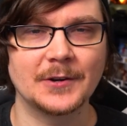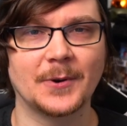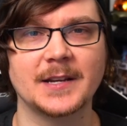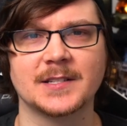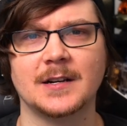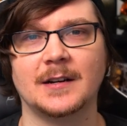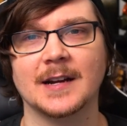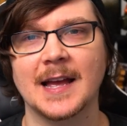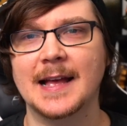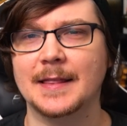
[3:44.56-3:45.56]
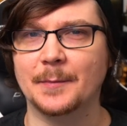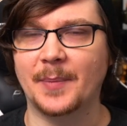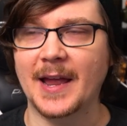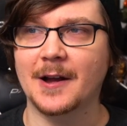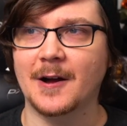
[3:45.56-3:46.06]
great song. The
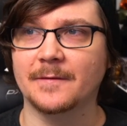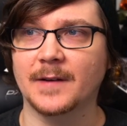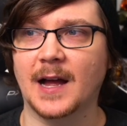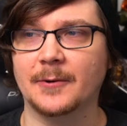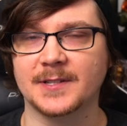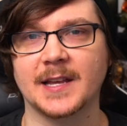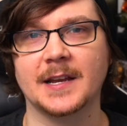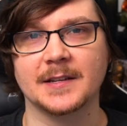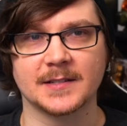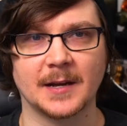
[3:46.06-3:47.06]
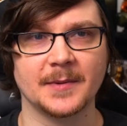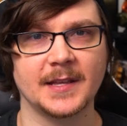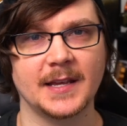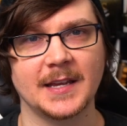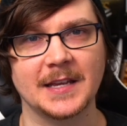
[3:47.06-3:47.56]
payoff, I would say, to some of
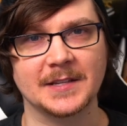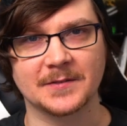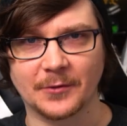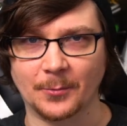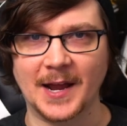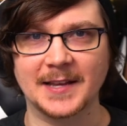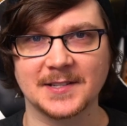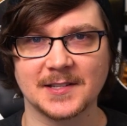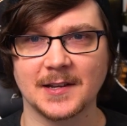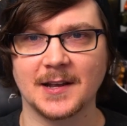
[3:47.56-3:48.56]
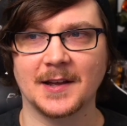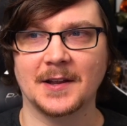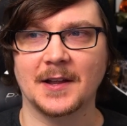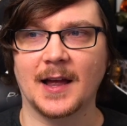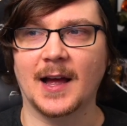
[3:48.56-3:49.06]
these threads,
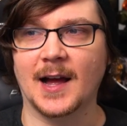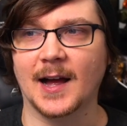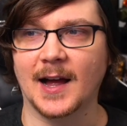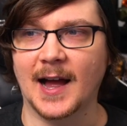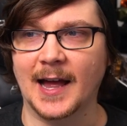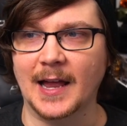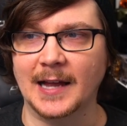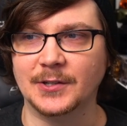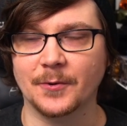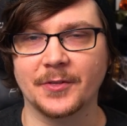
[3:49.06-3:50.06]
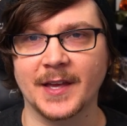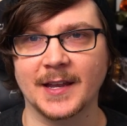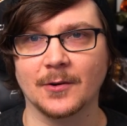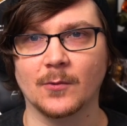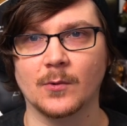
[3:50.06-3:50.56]
uh, I, I don't
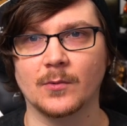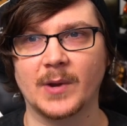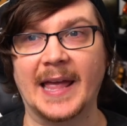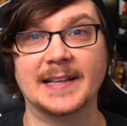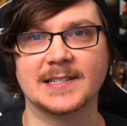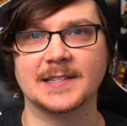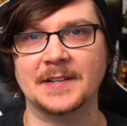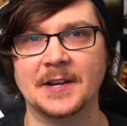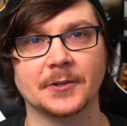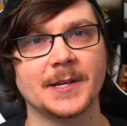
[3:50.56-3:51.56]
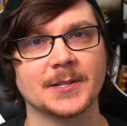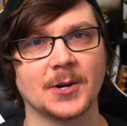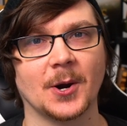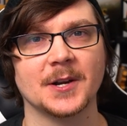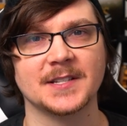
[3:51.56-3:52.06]
think hits nearly as
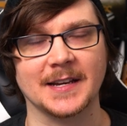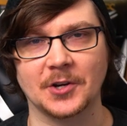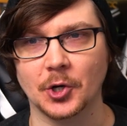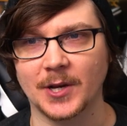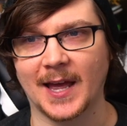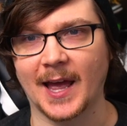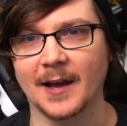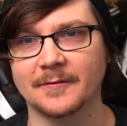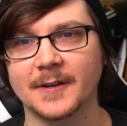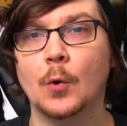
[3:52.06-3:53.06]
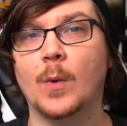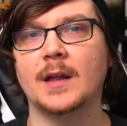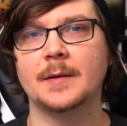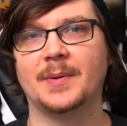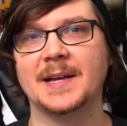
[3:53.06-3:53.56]
hard as it could have.
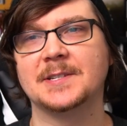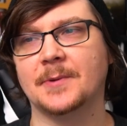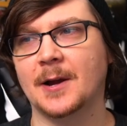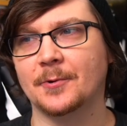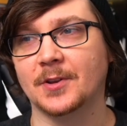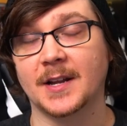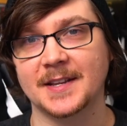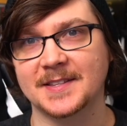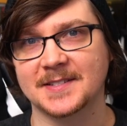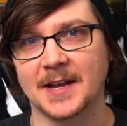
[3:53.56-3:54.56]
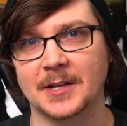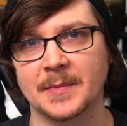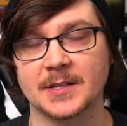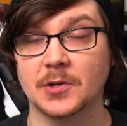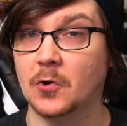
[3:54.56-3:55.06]
While it plays around with a lot of these
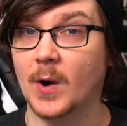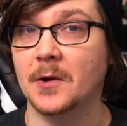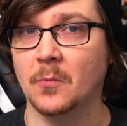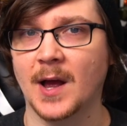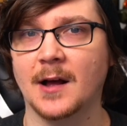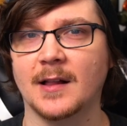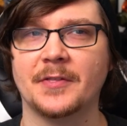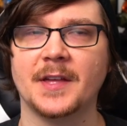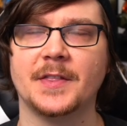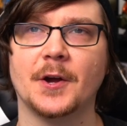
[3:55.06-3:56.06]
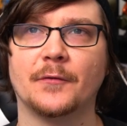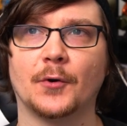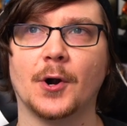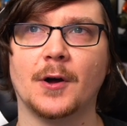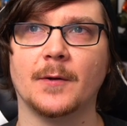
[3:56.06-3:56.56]
elements quite well, I think the
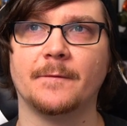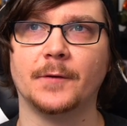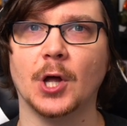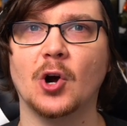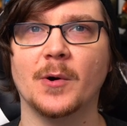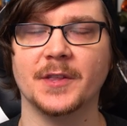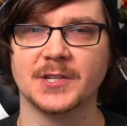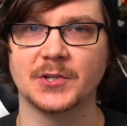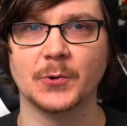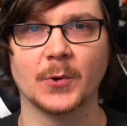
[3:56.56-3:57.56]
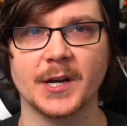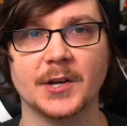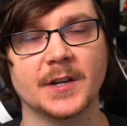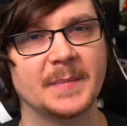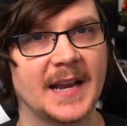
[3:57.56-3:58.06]
overall flow of the story
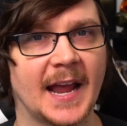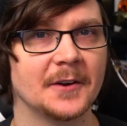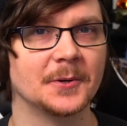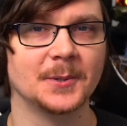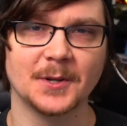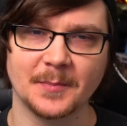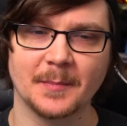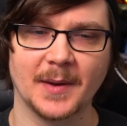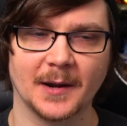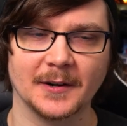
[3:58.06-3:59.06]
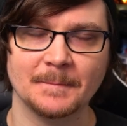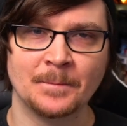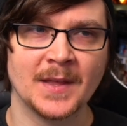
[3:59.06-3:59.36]
could have been handled a little bit better.